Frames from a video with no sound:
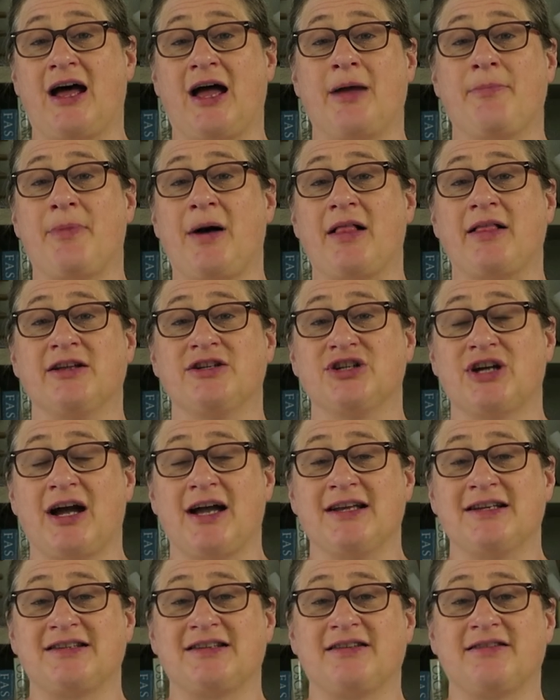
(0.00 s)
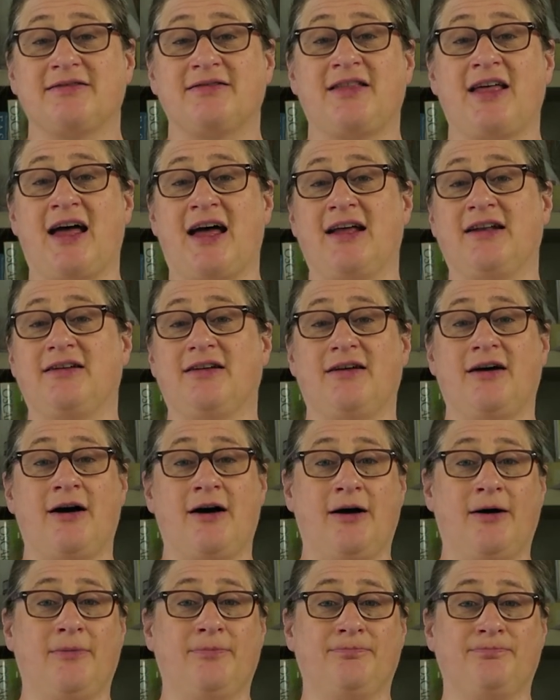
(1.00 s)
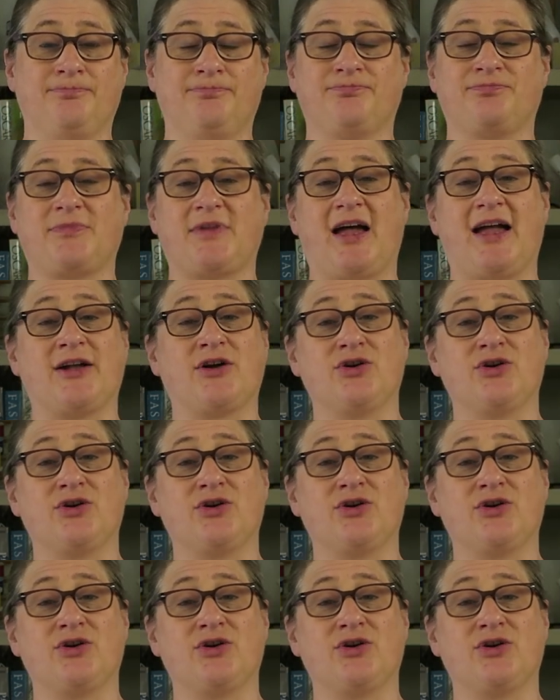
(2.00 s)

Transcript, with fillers: I apologize that I